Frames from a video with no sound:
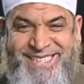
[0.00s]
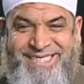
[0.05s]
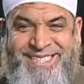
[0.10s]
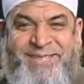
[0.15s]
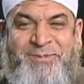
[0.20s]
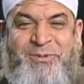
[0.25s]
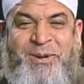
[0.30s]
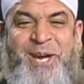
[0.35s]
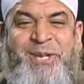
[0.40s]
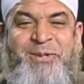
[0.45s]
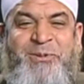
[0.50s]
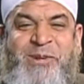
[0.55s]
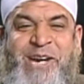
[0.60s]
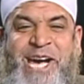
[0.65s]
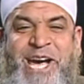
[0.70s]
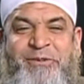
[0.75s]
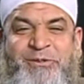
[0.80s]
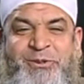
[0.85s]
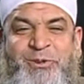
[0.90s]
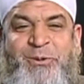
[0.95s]
he said, Why do
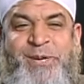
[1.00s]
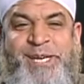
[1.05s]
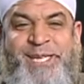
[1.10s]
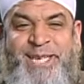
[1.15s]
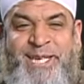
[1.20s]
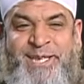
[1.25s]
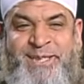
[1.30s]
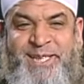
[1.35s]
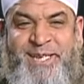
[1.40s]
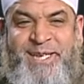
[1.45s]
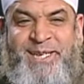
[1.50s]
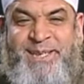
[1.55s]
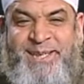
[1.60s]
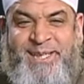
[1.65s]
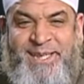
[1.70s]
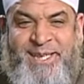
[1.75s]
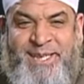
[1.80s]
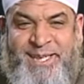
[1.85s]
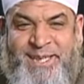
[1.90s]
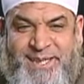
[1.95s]
we have to wait until
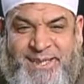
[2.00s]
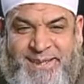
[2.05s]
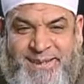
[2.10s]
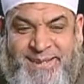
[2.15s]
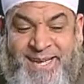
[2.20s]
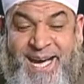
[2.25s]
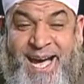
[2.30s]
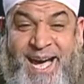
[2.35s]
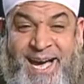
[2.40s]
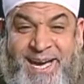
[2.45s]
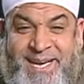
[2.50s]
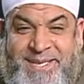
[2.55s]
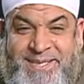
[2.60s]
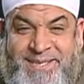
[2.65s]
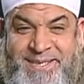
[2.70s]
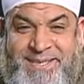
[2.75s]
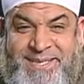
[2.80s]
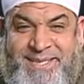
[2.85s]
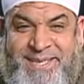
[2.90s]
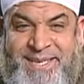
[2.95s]
he
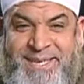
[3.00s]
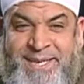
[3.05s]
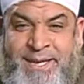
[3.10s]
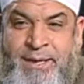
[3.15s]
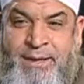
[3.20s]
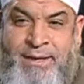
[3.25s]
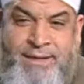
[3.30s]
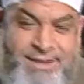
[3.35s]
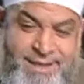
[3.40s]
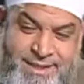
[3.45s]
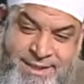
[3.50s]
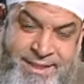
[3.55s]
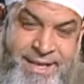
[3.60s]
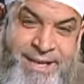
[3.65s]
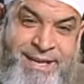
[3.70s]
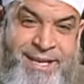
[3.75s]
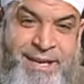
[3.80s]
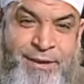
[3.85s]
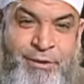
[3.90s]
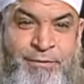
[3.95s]
dies? Let's just
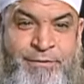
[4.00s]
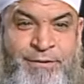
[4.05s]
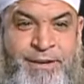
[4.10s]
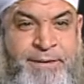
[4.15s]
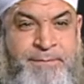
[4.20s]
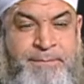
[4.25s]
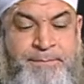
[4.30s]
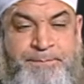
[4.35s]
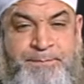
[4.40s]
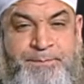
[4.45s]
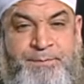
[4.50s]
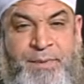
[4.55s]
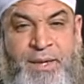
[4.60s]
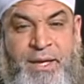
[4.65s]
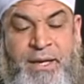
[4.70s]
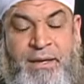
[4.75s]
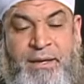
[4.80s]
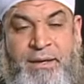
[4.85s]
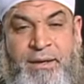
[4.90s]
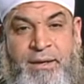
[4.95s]
take care of him.
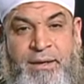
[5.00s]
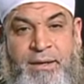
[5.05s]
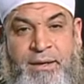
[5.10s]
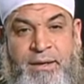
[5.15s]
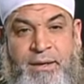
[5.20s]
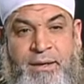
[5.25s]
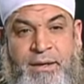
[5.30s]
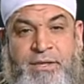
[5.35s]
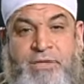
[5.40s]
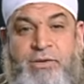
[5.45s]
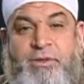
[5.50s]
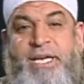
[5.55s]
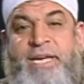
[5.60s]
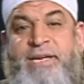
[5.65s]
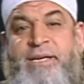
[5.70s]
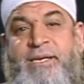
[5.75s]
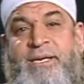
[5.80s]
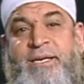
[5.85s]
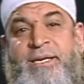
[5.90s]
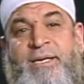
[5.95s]
So
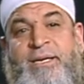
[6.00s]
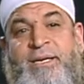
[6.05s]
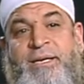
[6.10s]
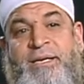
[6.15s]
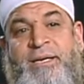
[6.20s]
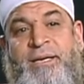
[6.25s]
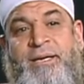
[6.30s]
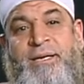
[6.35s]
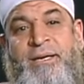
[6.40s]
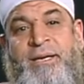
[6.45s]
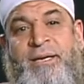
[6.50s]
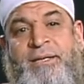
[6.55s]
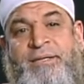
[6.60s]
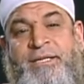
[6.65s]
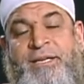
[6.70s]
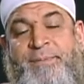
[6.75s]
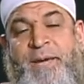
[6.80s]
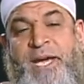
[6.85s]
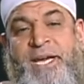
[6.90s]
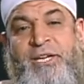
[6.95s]
they uh,
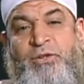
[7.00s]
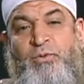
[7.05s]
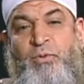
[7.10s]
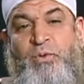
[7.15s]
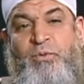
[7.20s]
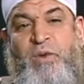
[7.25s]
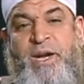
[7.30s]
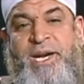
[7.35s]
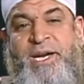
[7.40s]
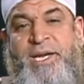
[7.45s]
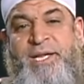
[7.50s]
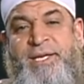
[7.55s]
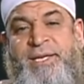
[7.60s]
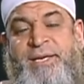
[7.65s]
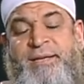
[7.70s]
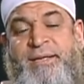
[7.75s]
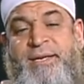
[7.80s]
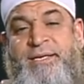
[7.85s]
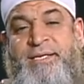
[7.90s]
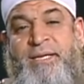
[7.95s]
debated with one
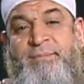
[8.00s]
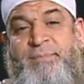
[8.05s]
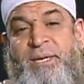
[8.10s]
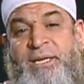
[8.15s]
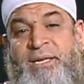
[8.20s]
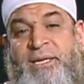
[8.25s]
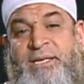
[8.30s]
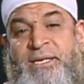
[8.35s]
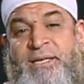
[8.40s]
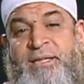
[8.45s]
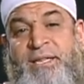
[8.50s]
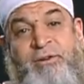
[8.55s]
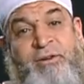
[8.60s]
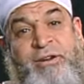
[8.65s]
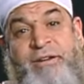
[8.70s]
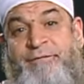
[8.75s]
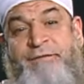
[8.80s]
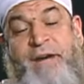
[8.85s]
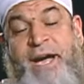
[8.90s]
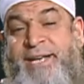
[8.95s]
another and they said, but listen, they're
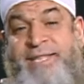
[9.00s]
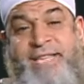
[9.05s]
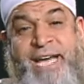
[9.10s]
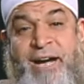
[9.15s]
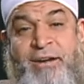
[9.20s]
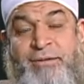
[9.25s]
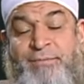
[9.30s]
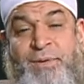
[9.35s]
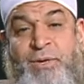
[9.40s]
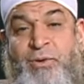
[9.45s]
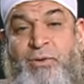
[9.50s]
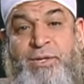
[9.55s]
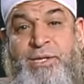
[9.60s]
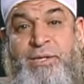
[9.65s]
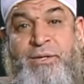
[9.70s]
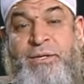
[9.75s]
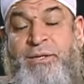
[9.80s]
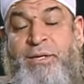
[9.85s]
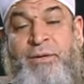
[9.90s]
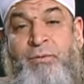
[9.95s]
going to find out
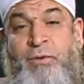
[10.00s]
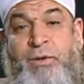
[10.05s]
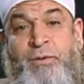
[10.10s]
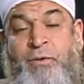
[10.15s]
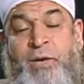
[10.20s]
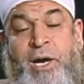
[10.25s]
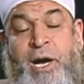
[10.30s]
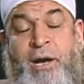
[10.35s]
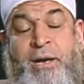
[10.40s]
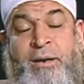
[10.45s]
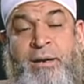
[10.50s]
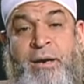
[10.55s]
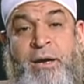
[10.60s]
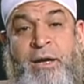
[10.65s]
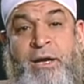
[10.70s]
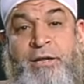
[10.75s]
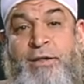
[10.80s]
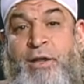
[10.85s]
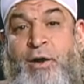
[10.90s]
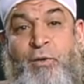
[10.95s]
because we are
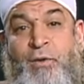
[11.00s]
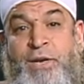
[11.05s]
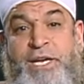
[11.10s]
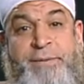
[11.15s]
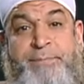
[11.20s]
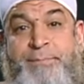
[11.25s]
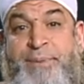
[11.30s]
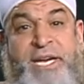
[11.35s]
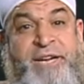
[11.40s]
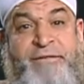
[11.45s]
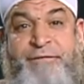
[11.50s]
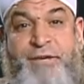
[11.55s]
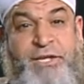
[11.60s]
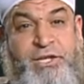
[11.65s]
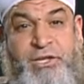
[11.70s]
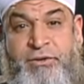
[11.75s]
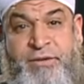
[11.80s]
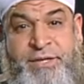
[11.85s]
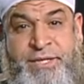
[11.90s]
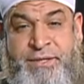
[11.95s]
the only
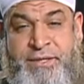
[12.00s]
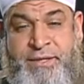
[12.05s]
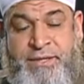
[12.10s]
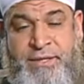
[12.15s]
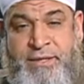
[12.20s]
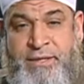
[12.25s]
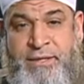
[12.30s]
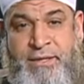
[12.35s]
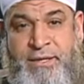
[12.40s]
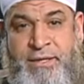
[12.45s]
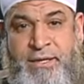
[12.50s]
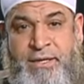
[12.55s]
beneficiaries.